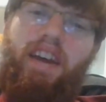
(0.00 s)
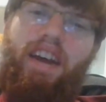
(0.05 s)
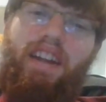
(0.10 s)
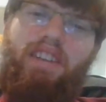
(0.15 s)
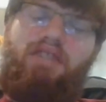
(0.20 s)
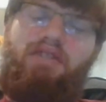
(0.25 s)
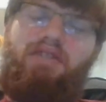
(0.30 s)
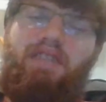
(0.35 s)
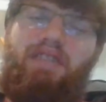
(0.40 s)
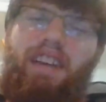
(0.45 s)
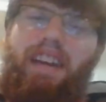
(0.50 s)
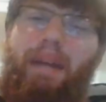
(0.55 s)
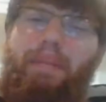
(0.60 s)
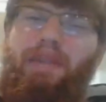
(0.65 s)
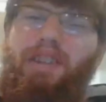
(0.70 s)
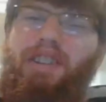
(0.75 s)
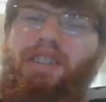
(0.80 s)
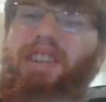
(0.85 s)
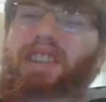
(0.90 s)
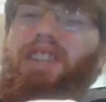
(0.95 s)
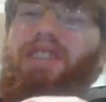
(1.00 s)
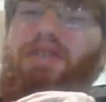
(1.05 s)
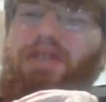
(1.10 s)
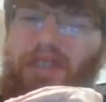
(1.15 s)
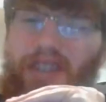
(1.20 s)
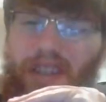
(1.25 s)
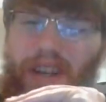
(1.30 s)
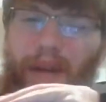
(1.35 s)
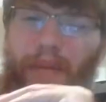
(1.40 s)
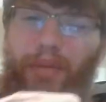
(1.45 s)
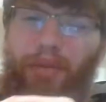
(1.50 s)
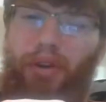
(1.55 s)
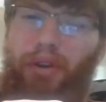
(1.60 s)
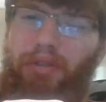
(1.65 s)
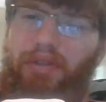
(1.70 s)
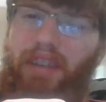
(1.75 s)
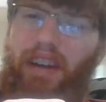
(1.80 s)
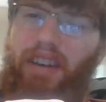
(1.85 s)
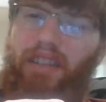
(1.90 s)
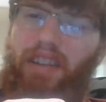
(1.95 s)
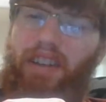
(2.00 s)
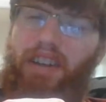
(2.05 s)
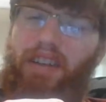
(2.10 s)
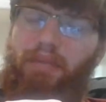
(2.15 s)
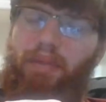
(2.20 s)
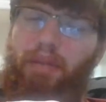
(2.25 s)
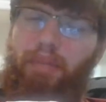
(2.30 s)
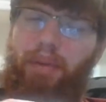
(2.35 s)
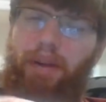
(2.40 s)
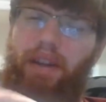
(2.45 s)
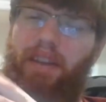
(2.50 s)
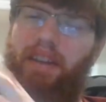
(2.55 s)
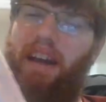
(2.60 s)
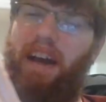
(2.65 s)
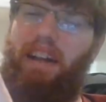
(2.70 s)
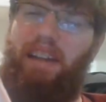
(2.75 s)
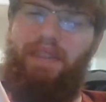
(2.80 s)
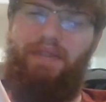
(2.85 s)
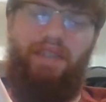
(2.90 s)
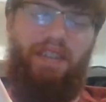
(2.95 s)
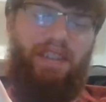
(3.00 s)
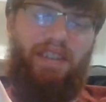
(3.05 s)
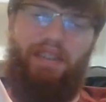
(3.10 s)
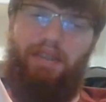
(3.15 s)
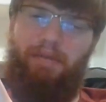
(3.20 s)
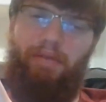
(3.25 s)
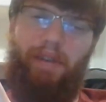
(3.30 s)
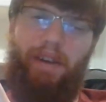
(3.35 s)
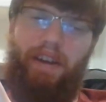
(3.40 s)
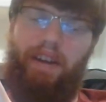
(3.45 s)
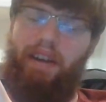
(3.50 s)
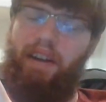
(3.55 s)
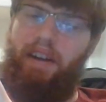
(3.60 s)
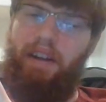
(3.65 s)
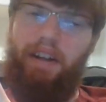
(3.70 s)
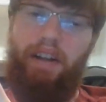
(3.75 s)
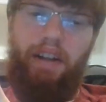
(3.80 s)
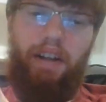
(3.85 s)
and use you can use some gross out humor, but not to this degree.